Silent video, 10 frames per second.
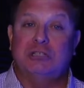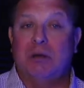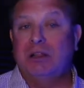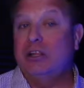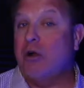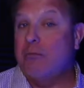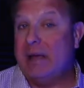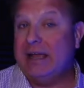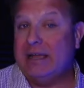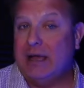monthly or our
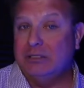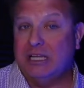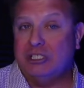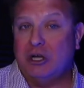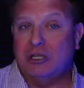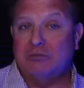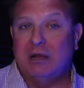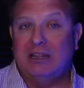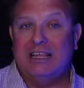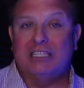bank accounts get charged monthly.